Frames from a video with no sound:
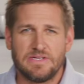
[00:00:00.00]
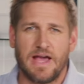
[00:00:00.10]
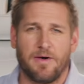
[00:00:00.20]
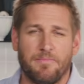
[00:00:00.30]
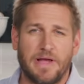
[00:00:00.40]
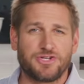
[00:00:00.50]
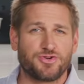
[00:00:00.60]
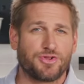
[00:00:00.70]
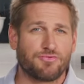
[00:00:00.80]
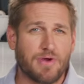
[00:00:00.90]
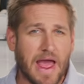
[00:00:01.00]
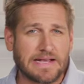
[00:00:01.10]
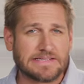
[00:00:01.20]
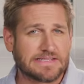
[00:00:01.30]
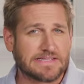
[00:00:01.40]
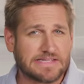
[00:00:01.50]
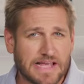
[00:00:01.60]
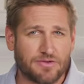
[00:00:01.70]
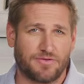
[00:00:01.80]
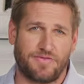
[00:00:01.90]
Now, make sure the rack is in the
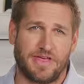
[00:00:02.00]
center of